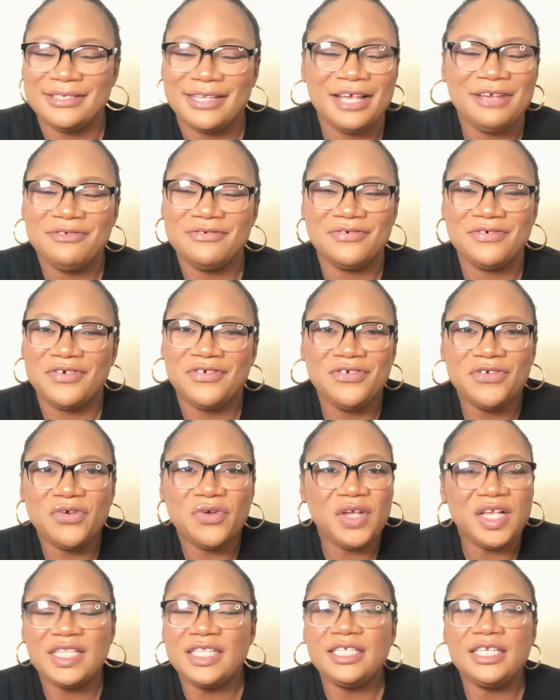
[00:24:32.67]
And, you know,
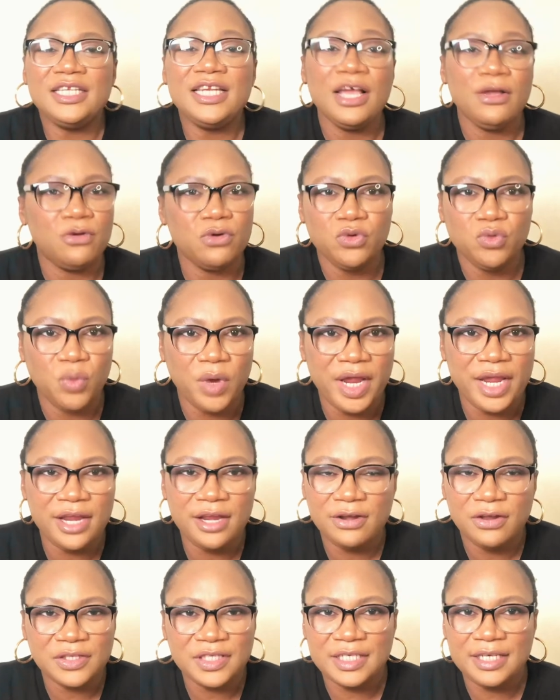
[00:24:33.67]
it in a good way,
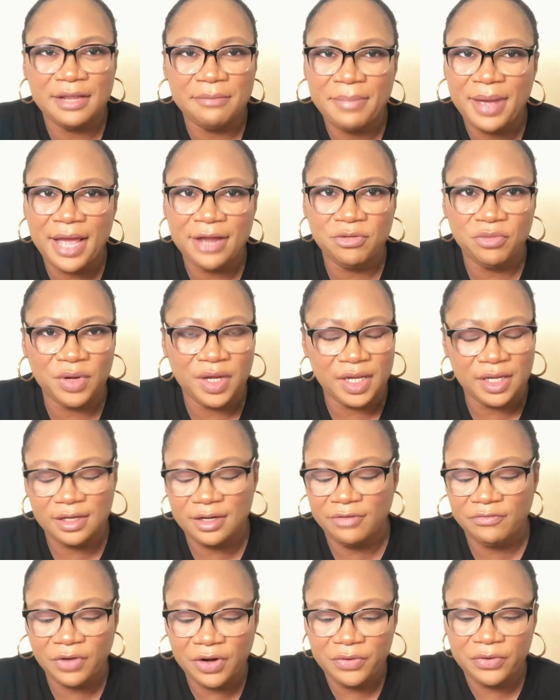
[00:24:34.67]
not in a bad way, in a
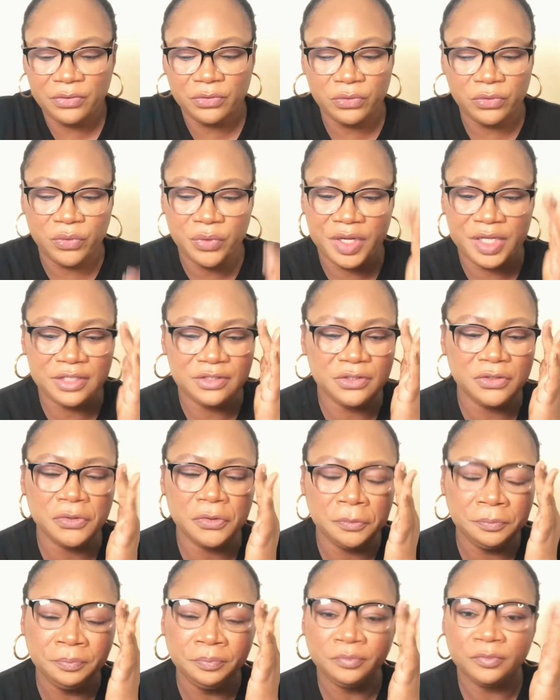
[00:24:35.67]
very good way.
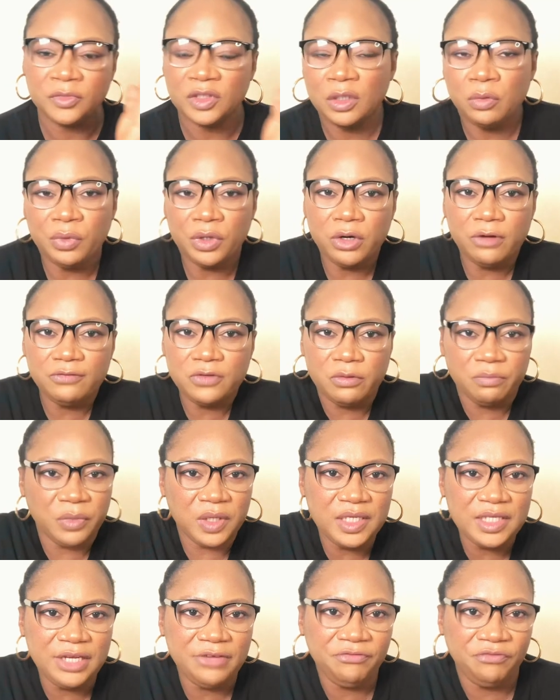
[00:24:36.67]
So we love
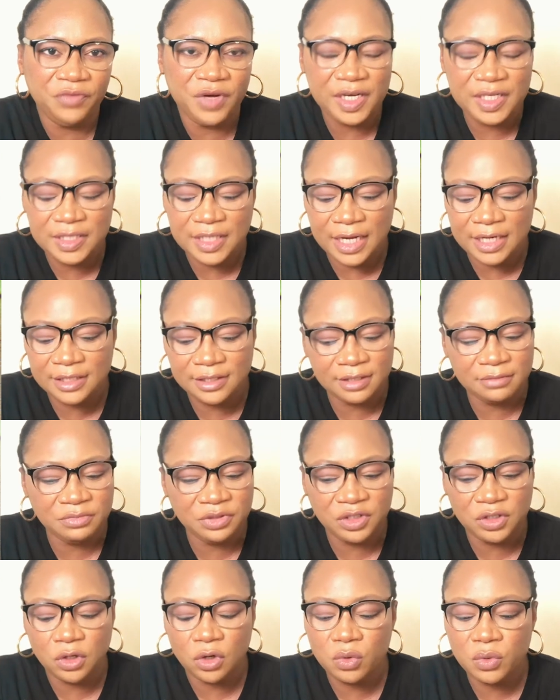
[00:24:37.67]
something different, and
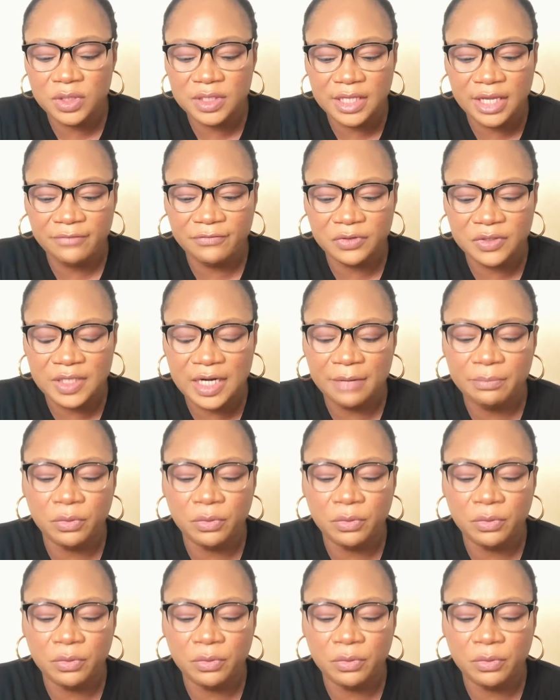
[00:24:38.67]
she always gives us that.